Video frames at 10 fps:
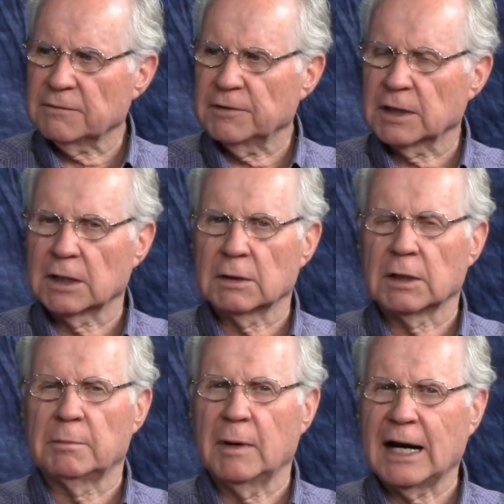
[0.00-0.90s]
figure
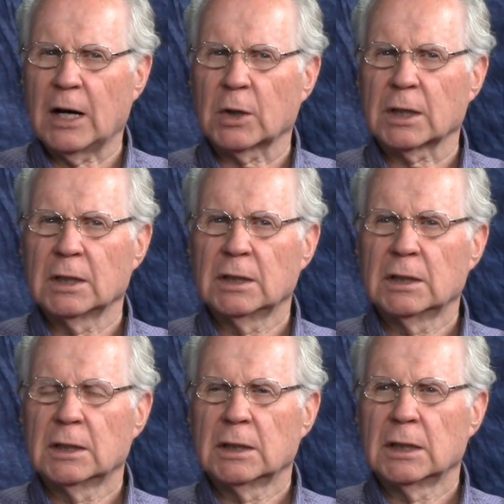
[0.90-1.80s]
about
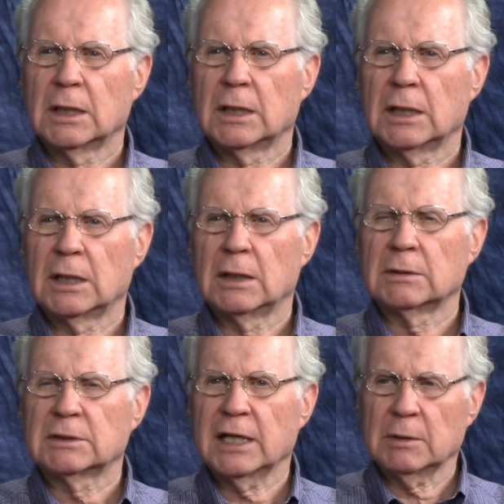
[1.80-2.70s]
uh,
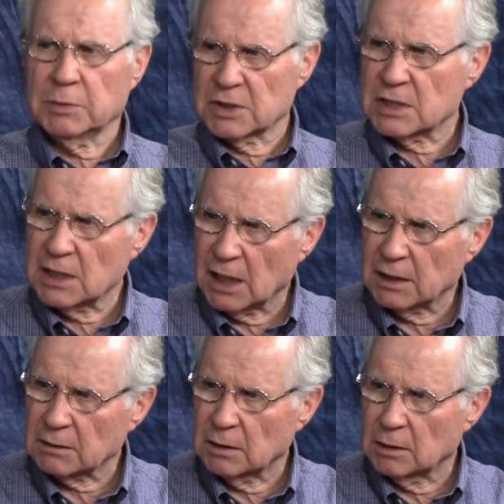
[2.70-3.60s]
10%
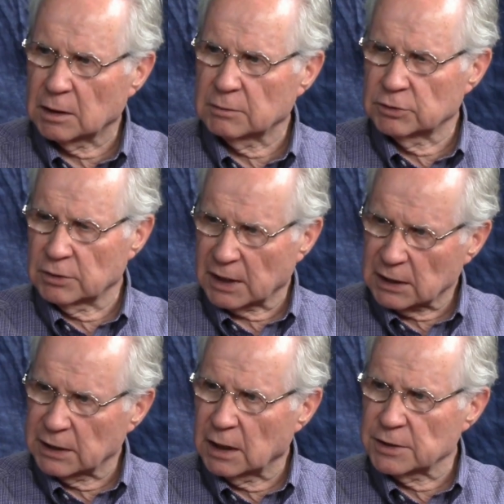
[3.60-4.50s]
are
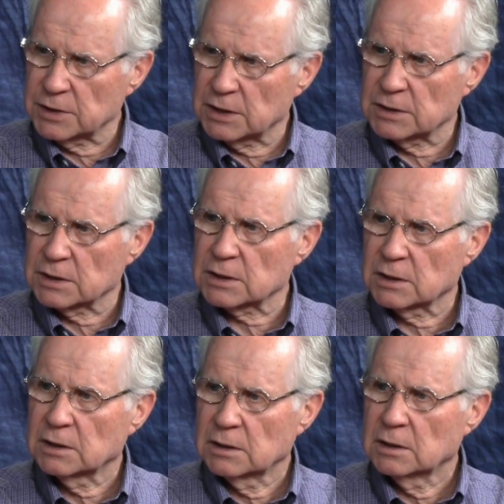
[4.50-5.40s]
directly on Jesus. 20
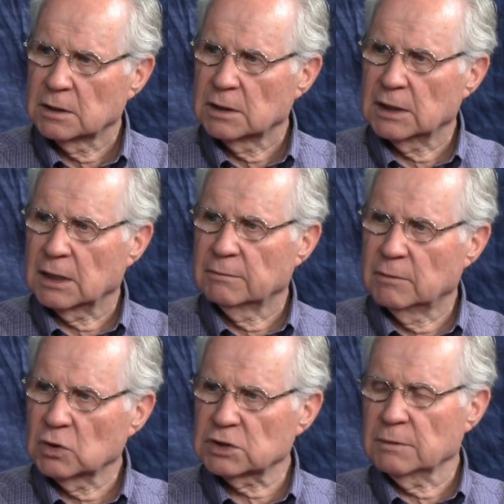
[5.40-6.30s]
of them. Yeah,
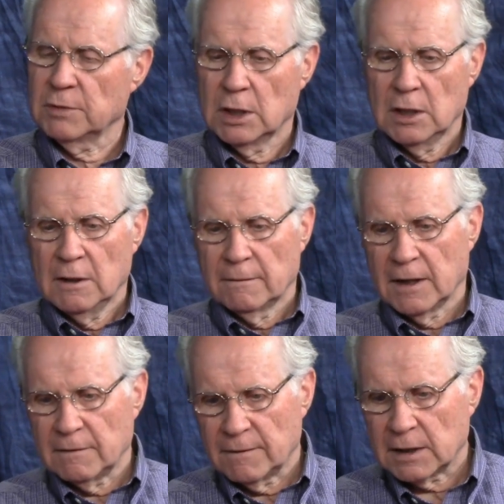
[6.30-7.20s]
most yeah. of them.
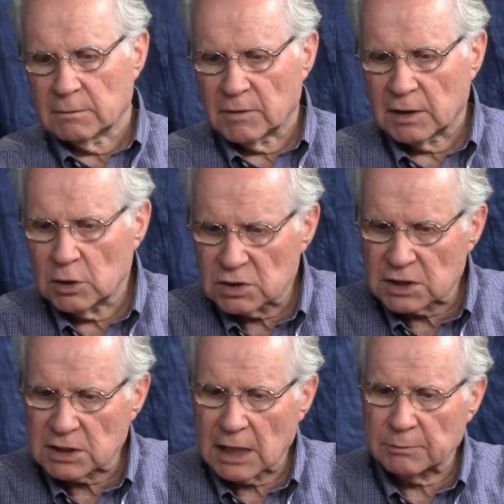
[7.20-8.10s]
They, they they use the
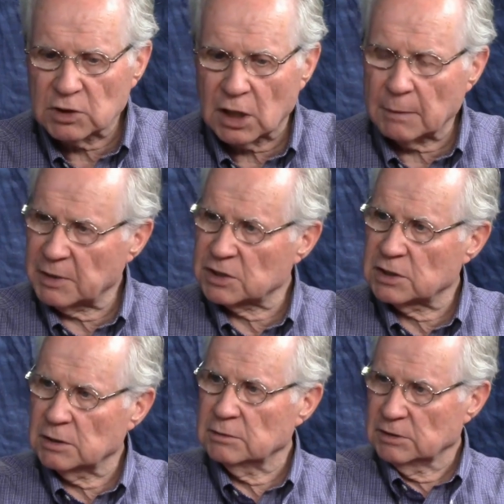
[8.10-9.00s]
same topics
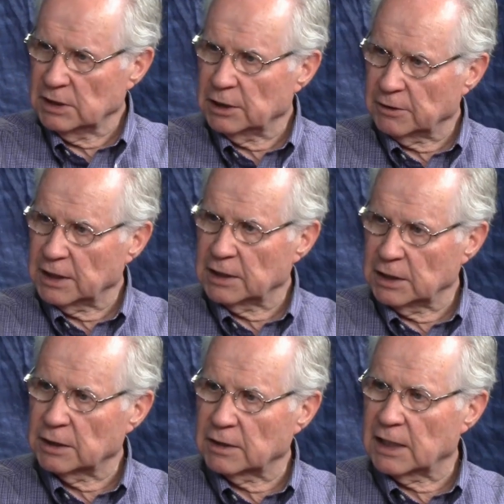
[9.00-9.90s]
year in and
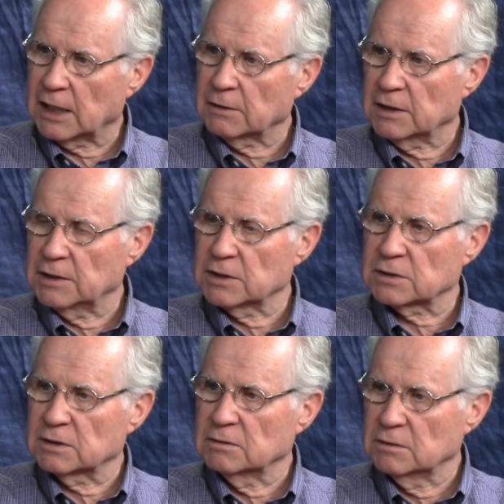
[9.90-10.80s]
year out. They
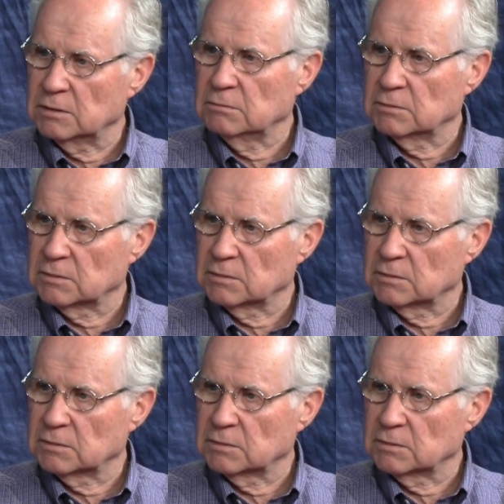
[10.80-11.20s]
just yeah.